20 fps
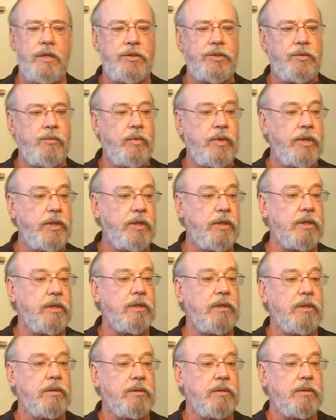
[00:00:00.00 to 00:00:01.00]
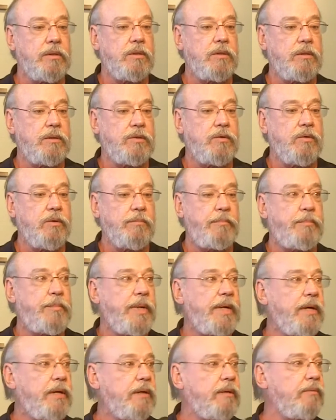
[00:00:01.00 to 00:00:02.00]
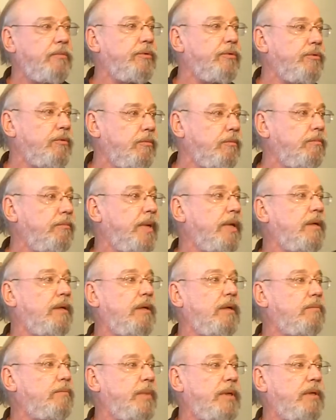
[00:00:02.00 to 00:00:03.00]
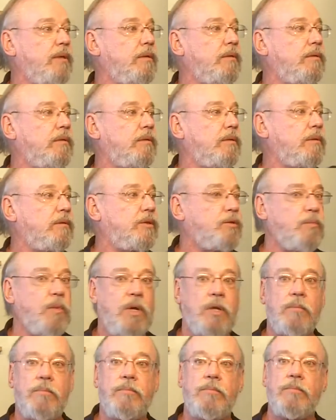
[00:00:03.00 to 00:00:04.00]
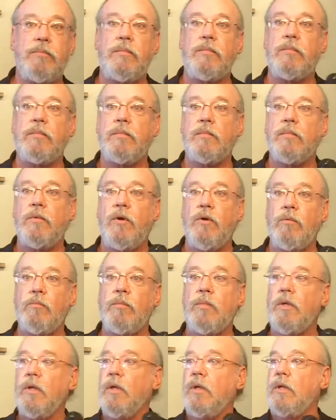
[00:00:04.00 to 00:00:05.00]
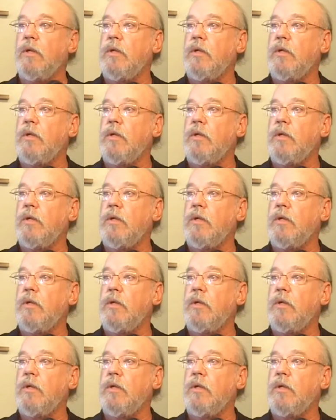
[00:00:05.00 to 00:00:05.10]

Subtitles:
And she went in to a bare room, a small home.